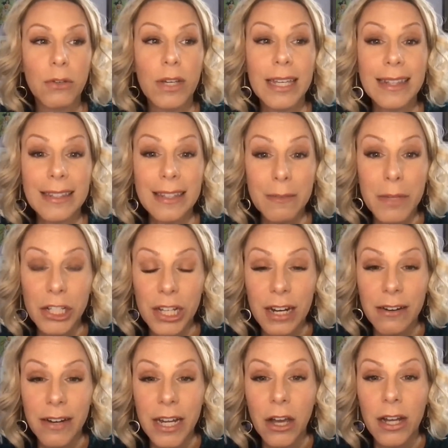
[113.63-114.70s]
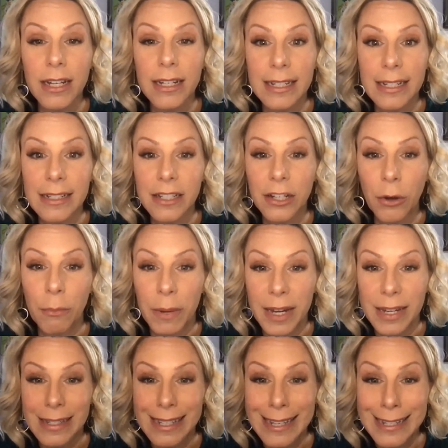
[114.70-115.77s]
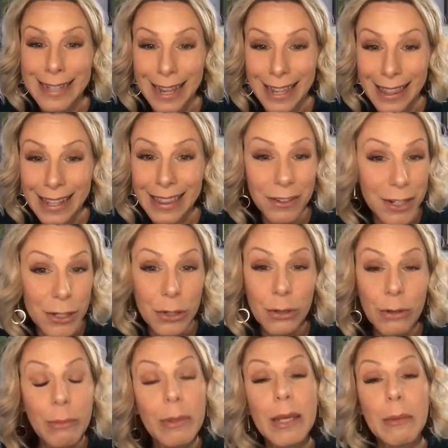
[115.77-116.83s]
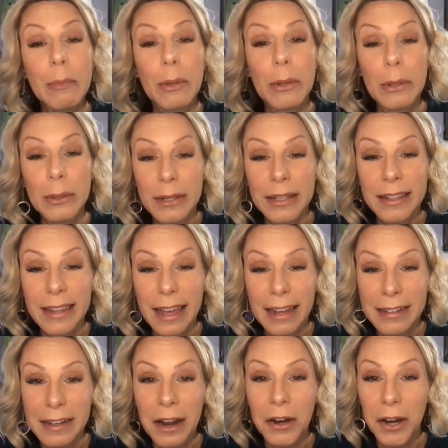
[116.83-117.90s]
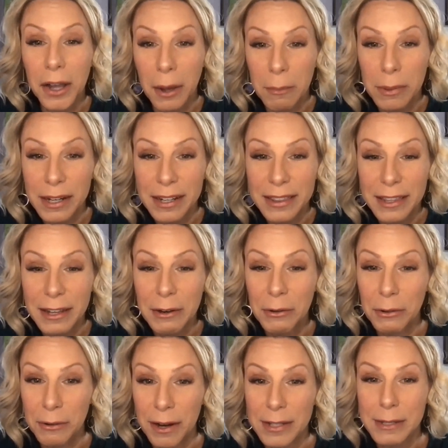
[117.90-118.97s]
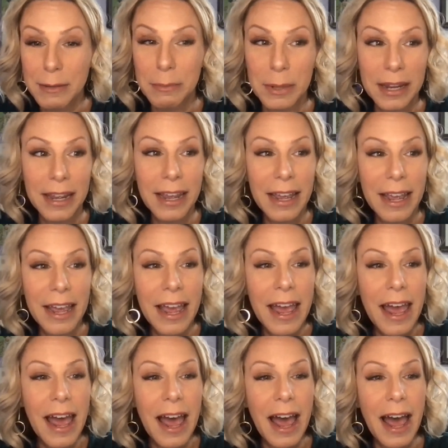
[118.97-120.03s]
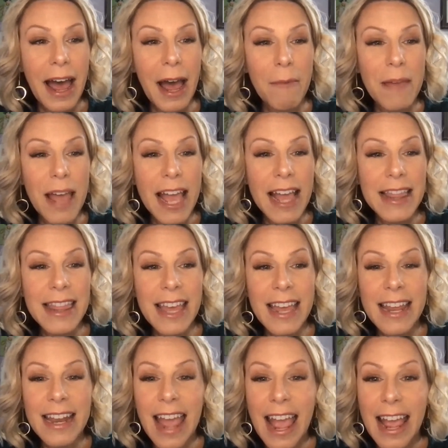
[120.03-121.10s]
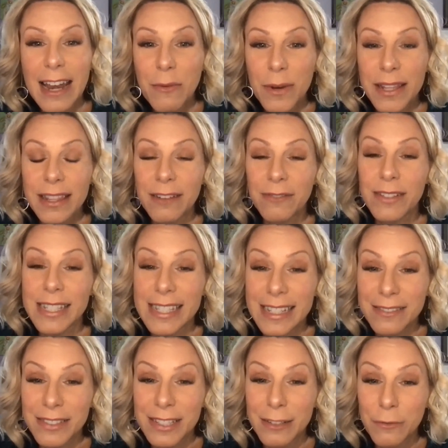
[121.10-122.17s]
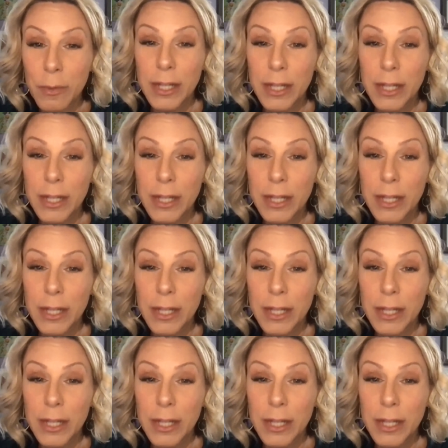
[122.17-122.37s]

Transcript: you can limit sharing on a need to know basis. I think there are two people in that entire company that know the recipe. And then anyone that receives the